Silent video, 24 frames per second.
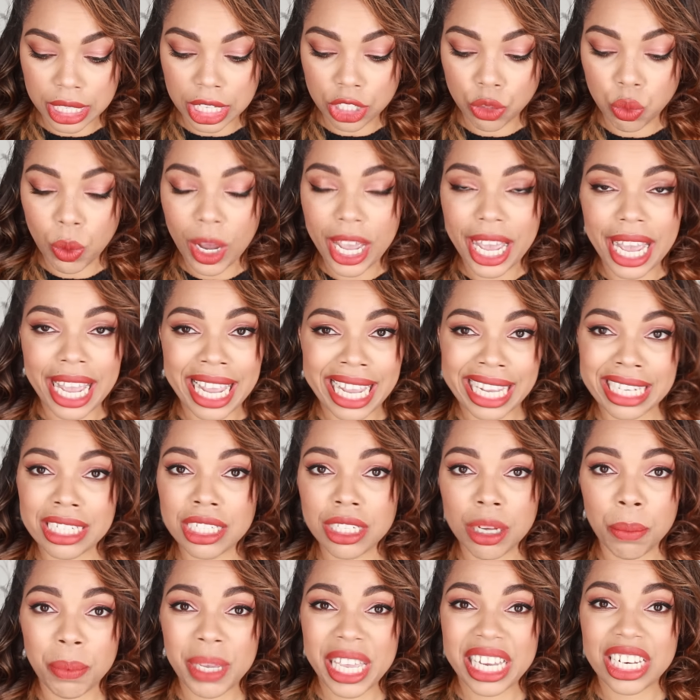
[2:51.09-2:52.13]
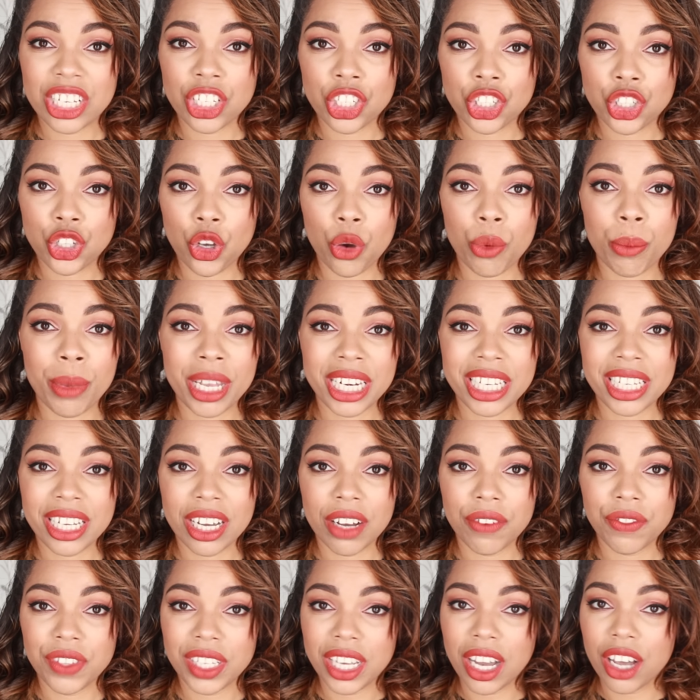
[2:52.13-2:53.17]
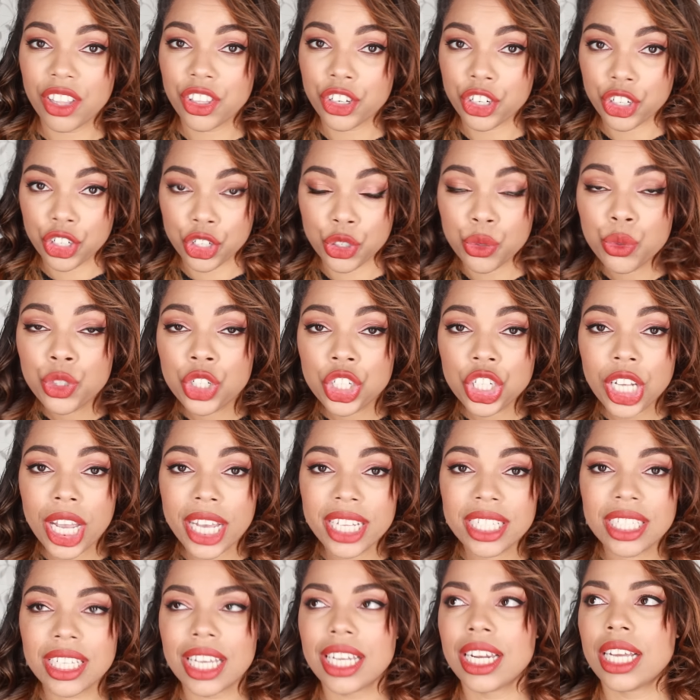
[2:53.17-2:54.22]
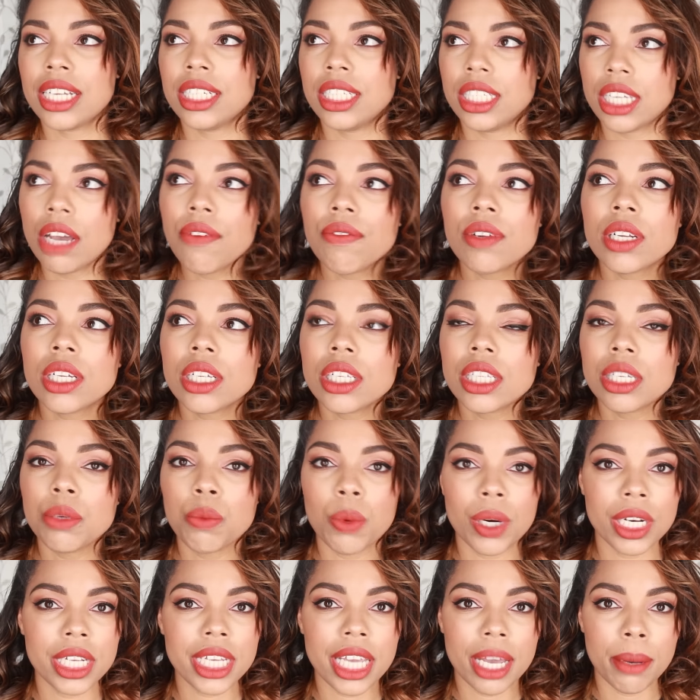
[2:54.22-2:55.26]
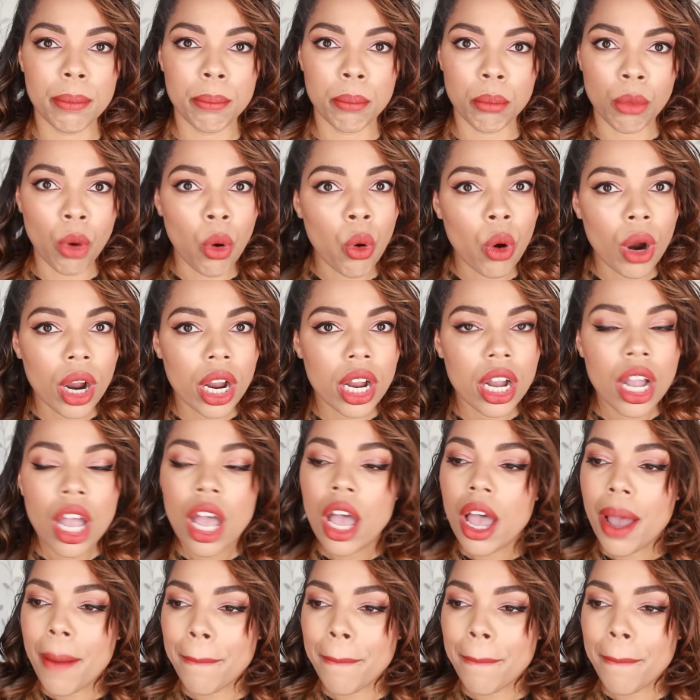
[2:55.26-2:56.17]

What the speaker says: That's why I ended up getting so many of the other nude shades, and I definitely want to get more